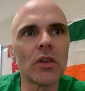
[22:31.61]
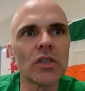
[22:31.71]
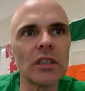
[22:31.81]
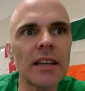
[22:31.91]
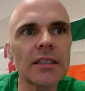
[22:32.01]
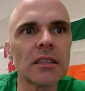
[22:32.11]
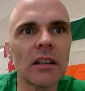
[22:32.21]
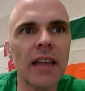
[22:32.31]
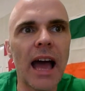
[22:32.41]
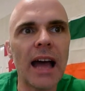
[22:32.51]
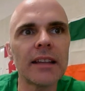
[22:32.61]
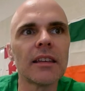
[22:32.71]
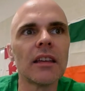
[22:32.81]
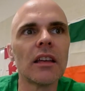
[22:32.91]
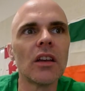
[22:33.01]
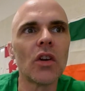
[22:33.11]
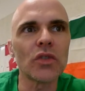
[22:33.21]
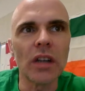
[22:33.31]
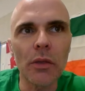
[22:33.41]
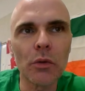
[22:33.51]
And there's a lesson on that.
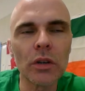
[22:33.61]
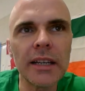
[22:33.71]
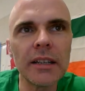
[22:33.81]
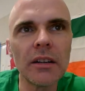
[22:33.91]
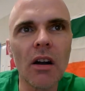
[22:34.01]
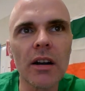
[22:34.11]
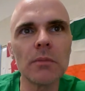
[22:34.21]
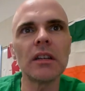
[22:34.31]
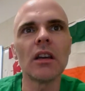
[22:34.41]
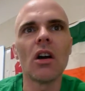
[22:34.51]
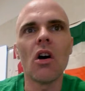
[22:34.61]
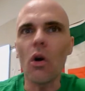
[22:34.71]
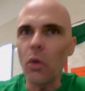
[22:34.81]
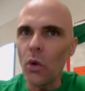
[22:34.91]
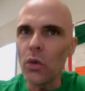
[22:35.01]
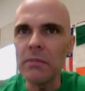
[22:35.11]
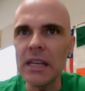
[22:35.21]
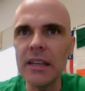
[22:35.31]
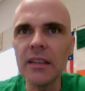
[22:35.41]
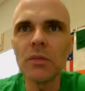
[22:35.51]
There's another related argument. Although
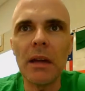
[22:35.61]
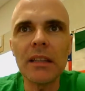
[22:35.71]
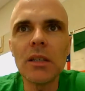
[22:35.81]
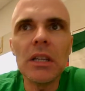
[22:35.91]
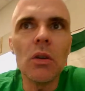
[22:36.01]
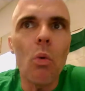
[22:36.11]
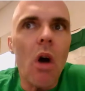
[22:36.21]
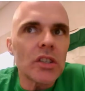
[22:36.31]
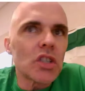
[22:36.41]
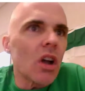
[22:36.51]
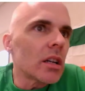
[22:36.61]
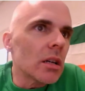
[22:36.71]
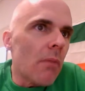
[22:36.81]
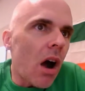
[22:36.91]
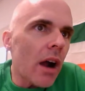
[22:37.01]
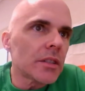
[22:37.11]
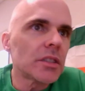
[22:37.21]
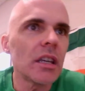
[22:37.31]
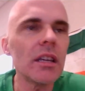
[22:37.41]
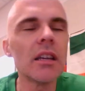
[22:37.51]
the media is meant to be the watchdog
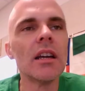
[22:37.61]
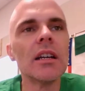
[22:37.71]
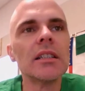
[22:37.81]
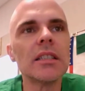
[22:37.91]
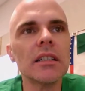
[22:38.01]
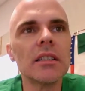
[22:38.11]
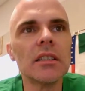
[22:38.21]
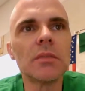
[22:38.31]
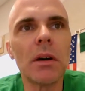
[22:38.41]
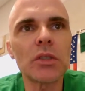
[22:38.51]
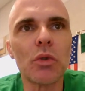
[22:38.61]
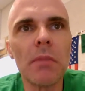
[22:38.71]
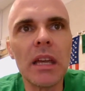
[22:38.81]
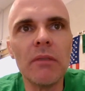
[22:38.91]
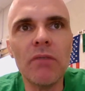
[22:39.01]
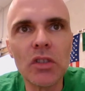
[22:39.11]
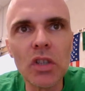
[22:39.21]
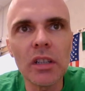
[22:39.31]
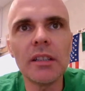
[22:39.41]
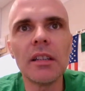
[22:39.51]
democracy, citizens must remain
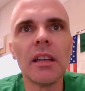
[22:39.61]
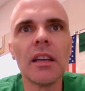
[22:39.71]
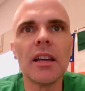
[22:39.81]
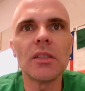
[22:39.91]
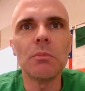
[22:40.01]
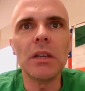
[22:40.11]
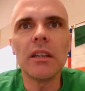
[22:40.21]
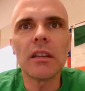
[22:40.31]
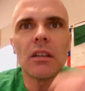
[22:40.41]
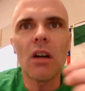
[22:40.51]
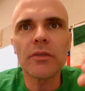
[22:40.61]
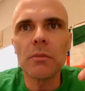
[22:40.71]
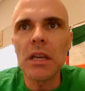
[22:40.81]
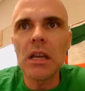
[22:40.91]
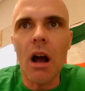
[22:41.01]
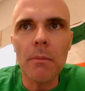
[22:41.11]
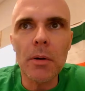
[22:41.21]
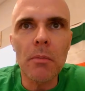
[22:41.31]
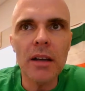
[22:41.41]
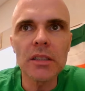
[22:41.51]
vigilant, as media can often be
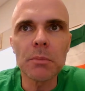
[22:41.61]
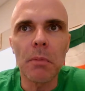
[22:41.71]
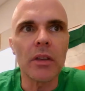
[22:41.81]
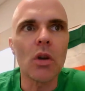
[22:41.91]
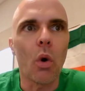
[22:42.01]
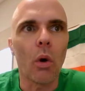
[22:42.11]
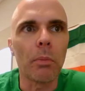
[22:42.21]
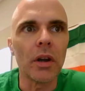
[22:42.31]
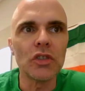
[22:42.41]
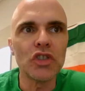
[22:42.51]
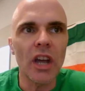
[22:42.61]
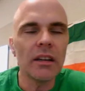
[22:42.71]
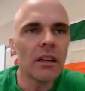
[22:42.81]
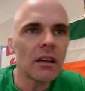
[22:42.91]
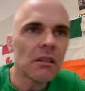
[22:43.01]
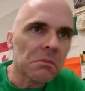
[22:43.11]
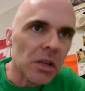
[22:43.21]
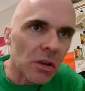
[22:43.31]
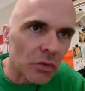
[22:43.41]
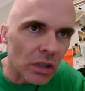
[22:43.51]
compromised by the corporate agenda.
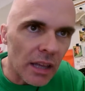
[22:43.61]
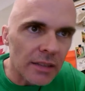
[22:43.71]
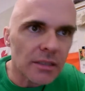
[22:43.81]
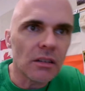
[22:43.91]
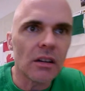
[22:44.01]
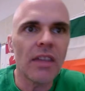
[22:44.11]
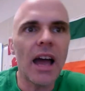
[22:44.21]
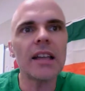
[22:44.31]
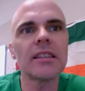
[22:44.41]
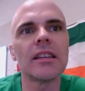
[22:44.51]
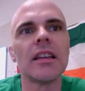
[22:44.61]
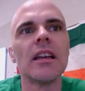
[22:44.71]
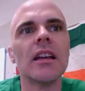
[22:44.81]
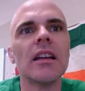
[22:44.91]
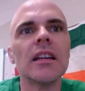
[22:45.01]
Here's a lesson on that.